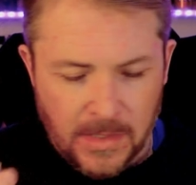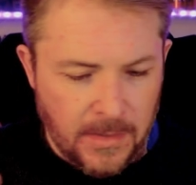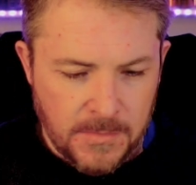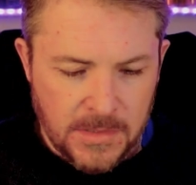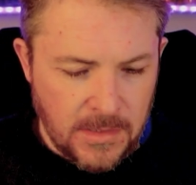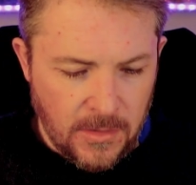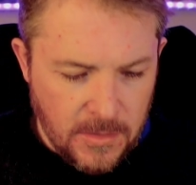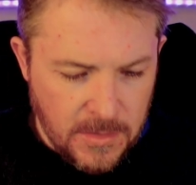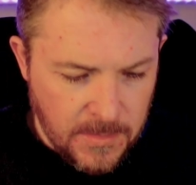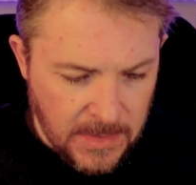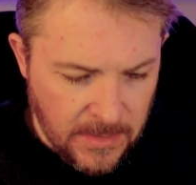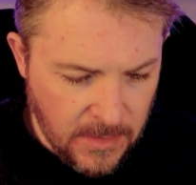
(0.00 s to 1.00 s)
No, I'm still
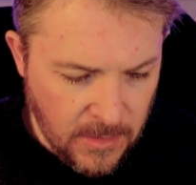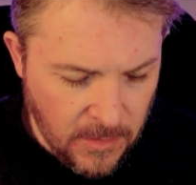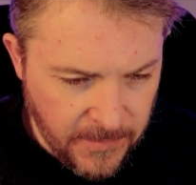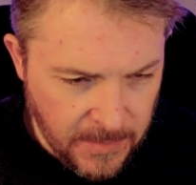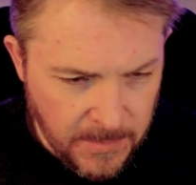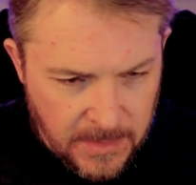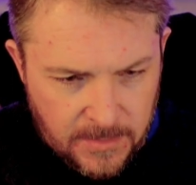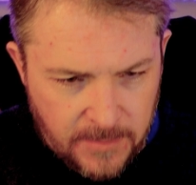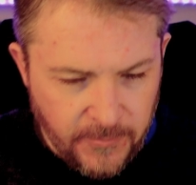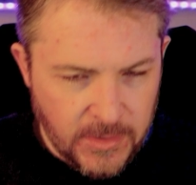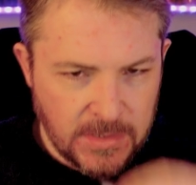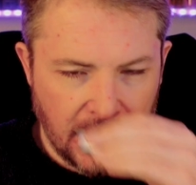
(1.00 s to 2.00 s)
only smelling the coffee. Let me
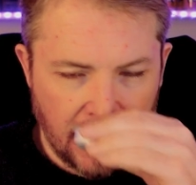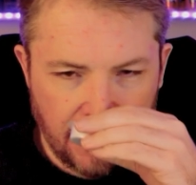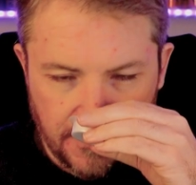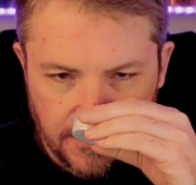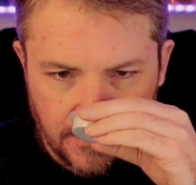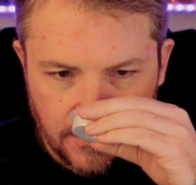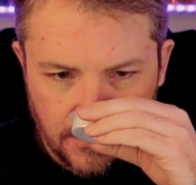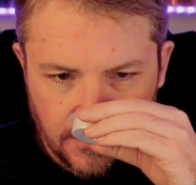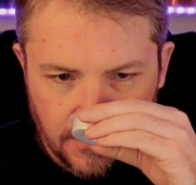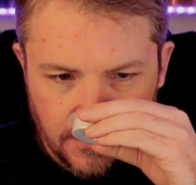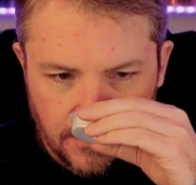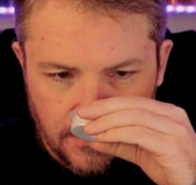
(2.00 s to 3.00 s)
reset.
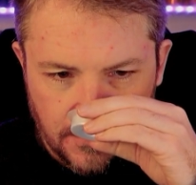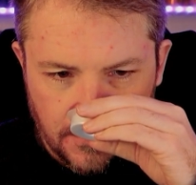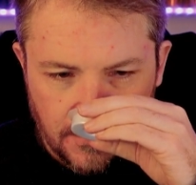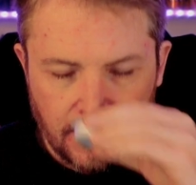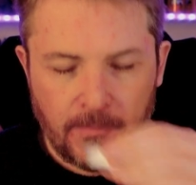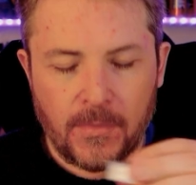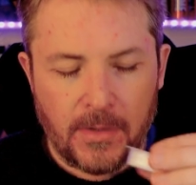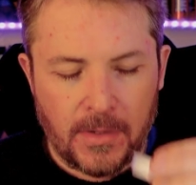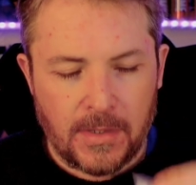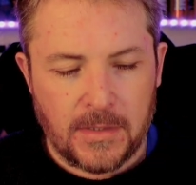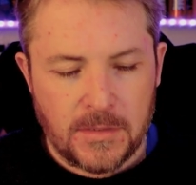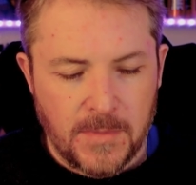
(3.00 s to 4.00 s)

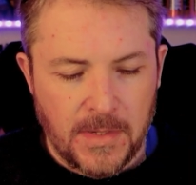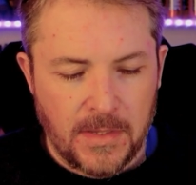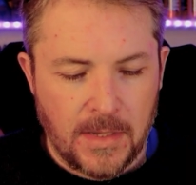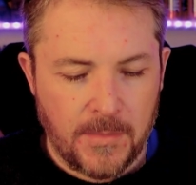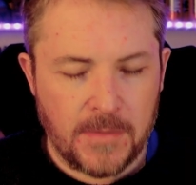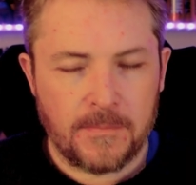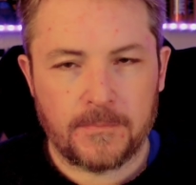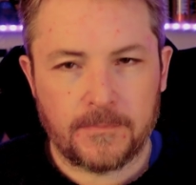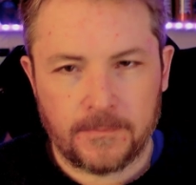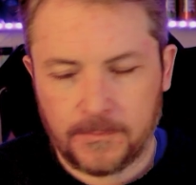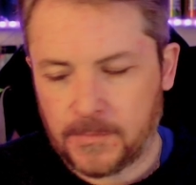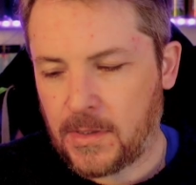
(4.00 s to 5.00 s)
Right, I smell lemon.
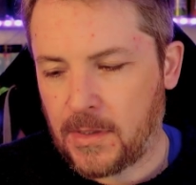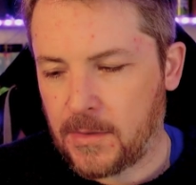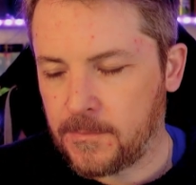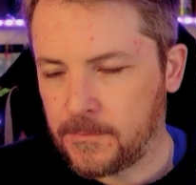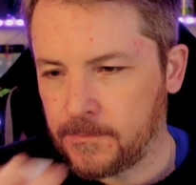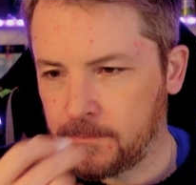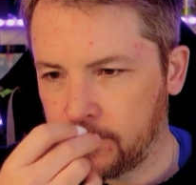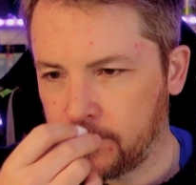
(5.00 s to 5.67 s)
Okay.